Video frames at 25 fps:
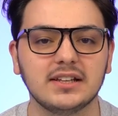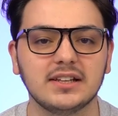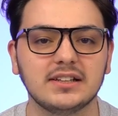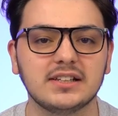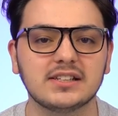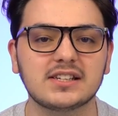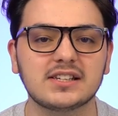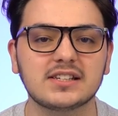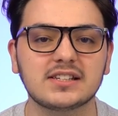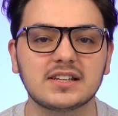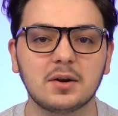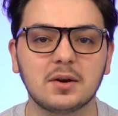
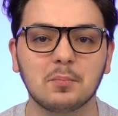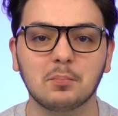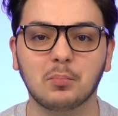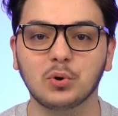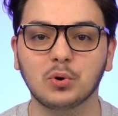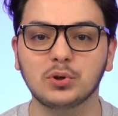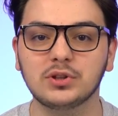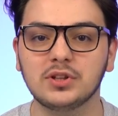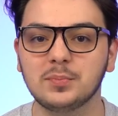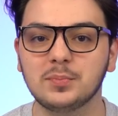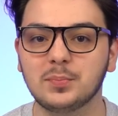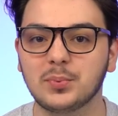This is an
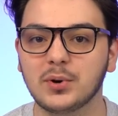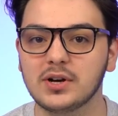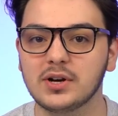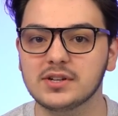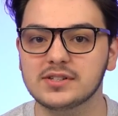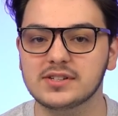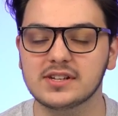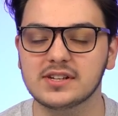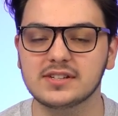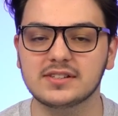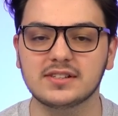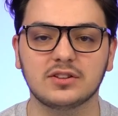important
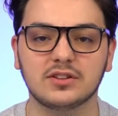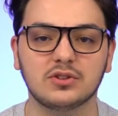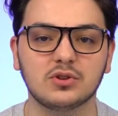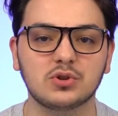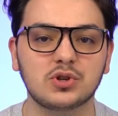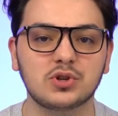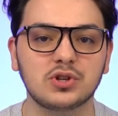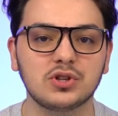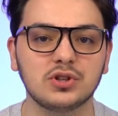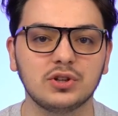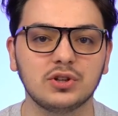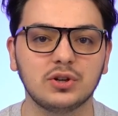process that you
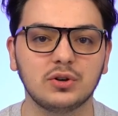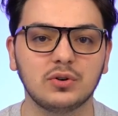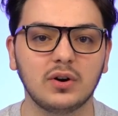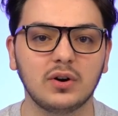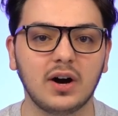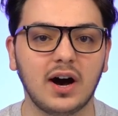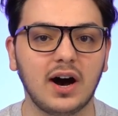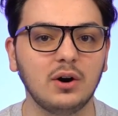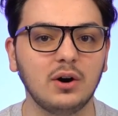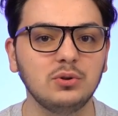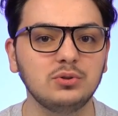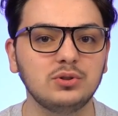should know
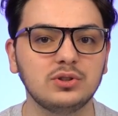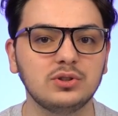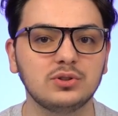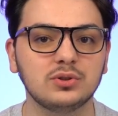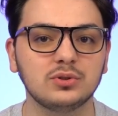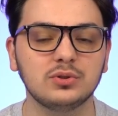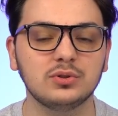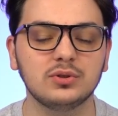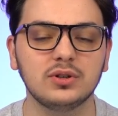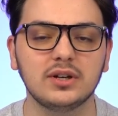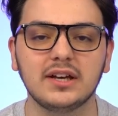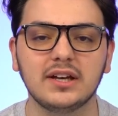how to
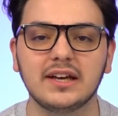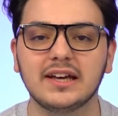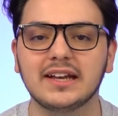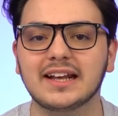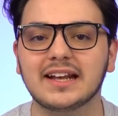do